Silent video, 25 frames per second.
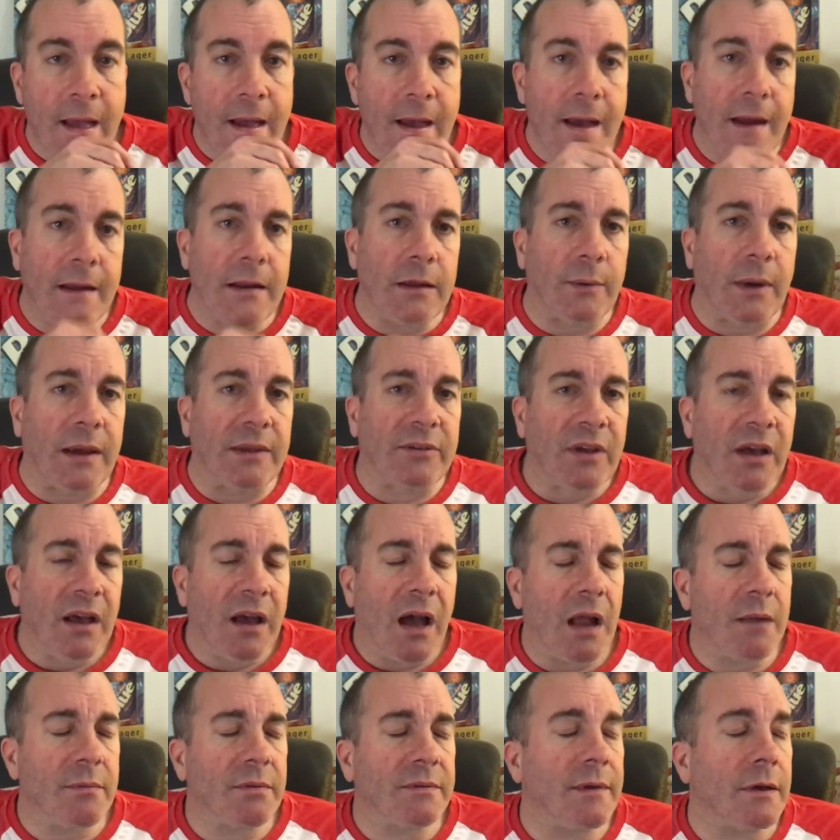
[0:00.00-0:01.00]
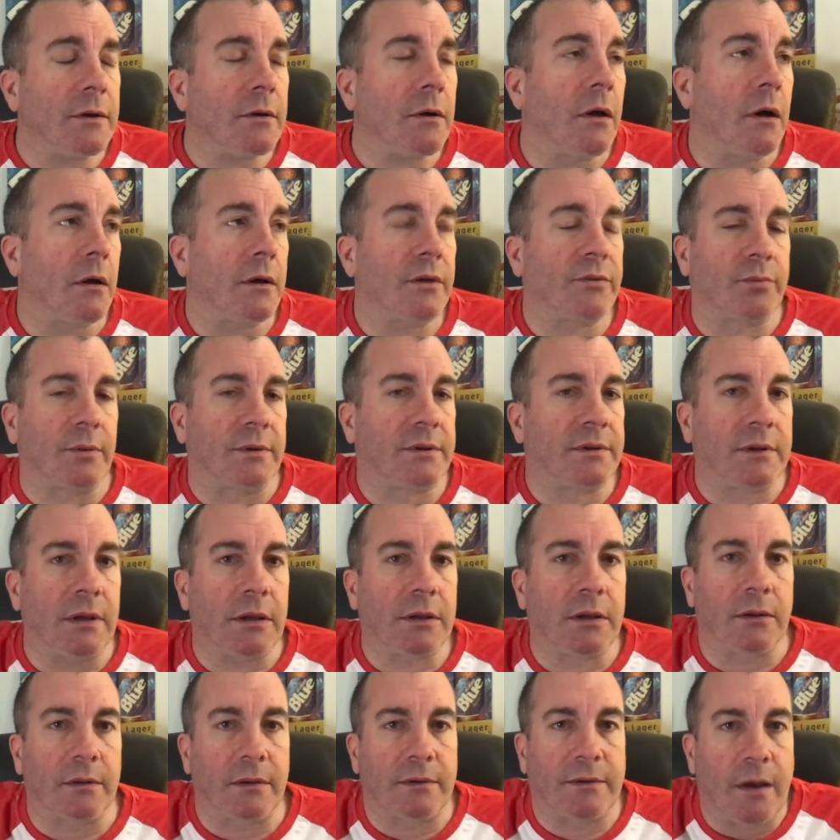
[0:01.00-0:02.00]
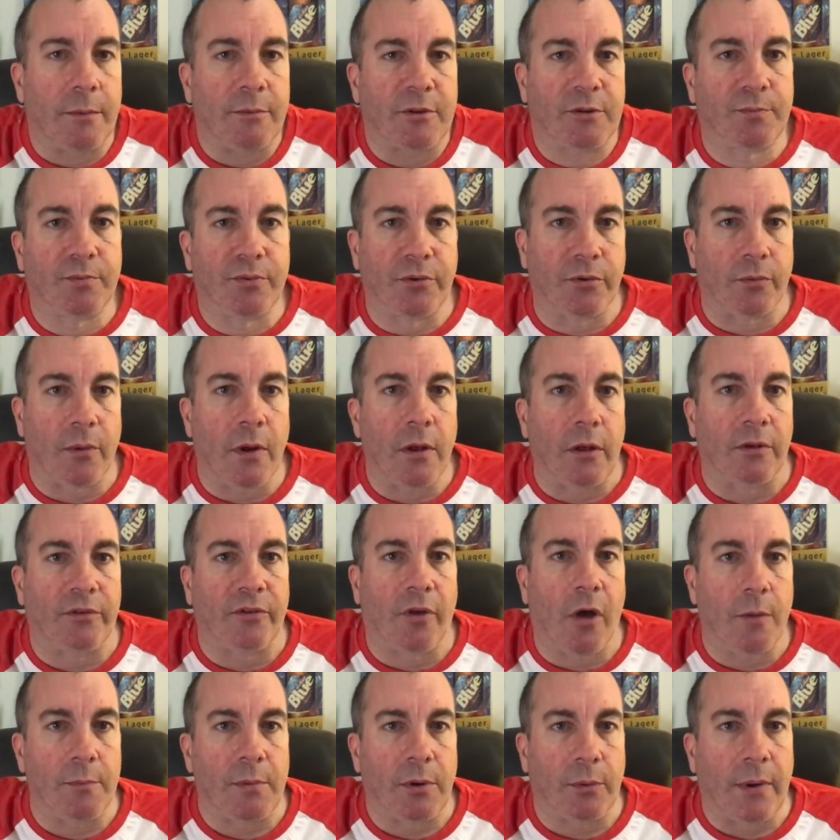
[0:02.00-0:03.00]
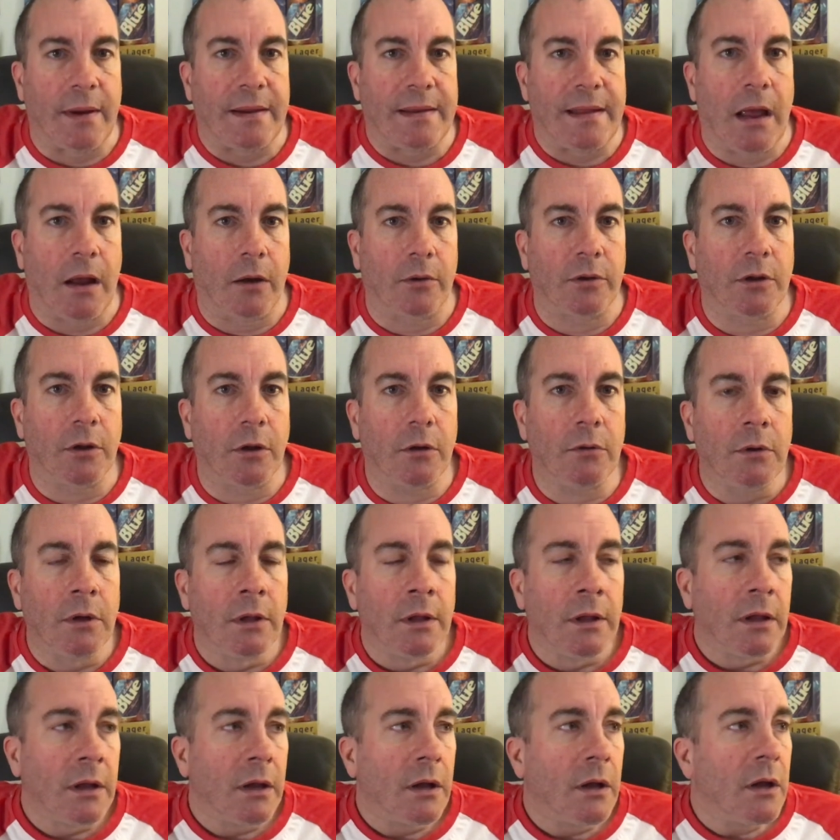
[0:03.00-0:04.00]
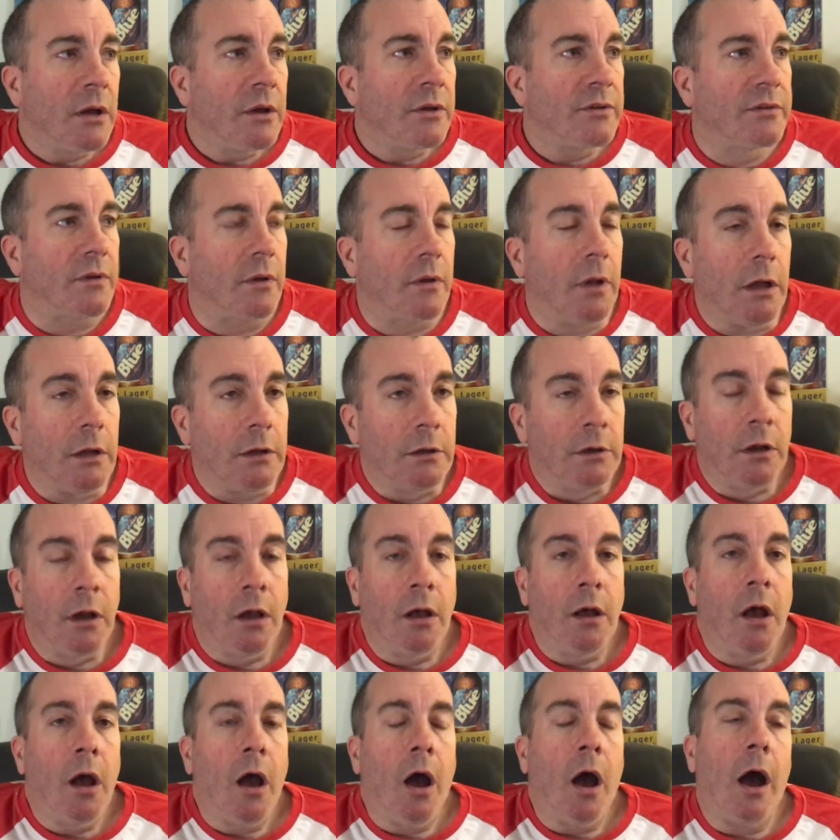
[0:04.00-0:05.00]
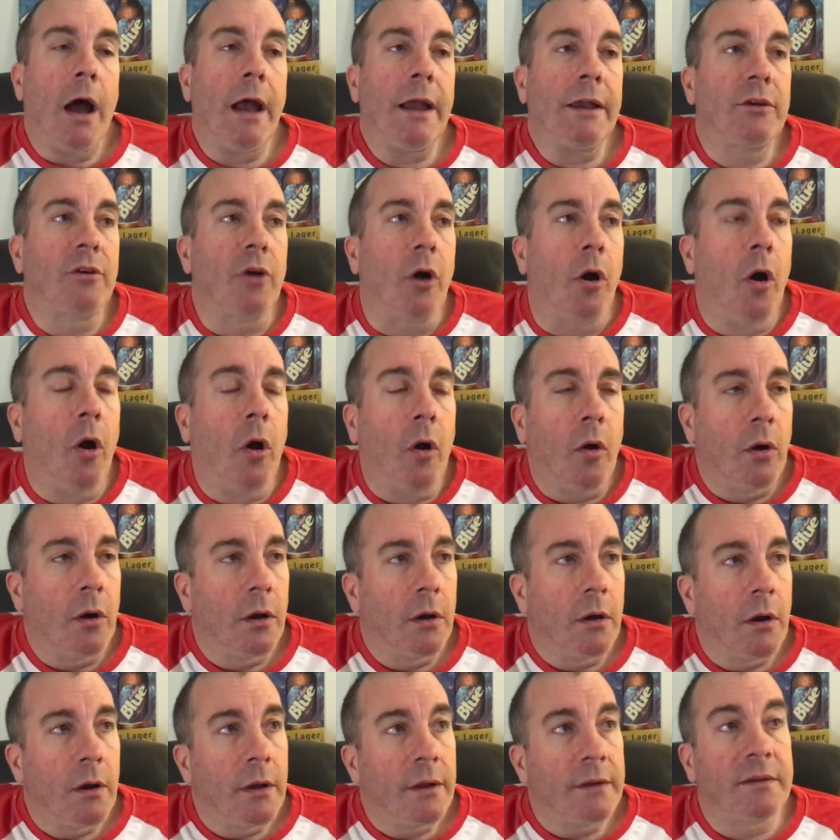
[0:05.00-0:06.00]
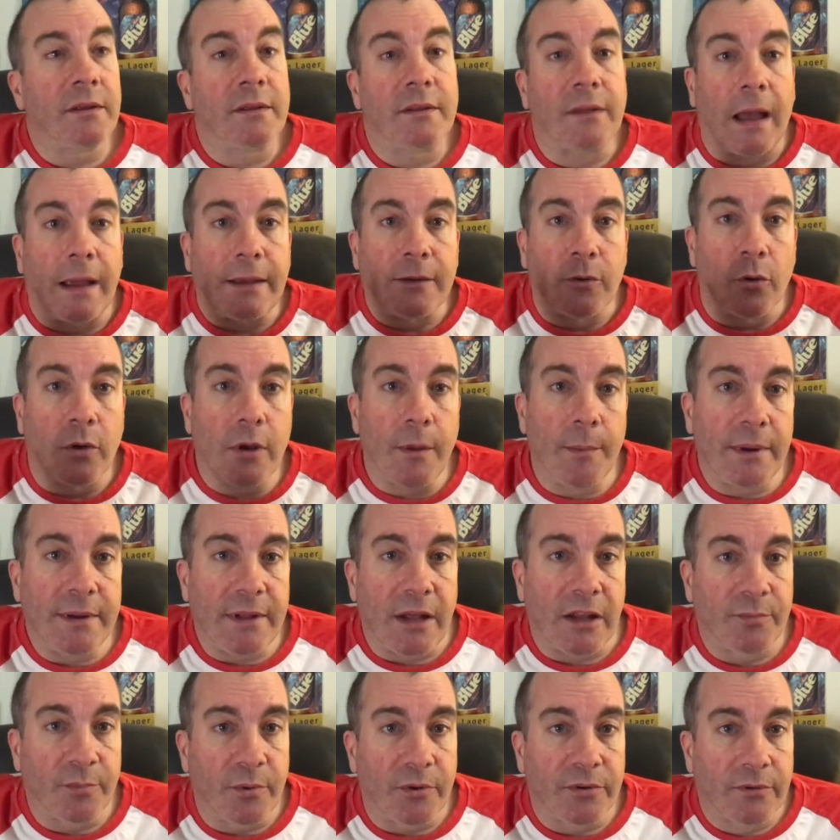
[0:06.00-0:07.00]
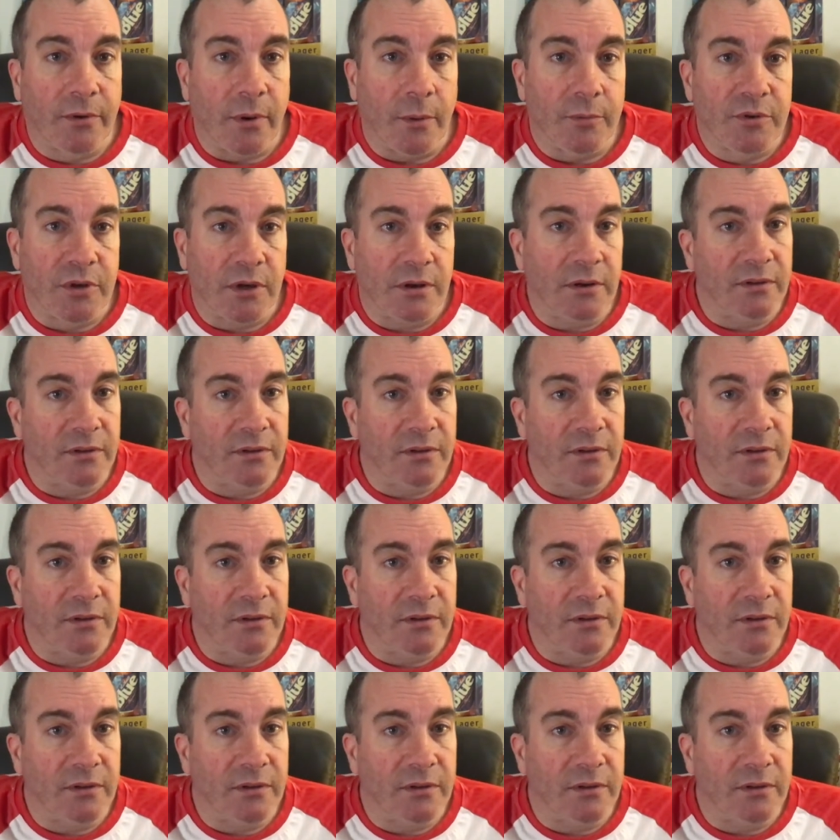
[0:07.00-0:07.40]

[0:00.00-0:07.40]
Anyways, I was like, oh, it's ridiculous how much Purell is on me right now, you know? So then I go get my dad's prescription.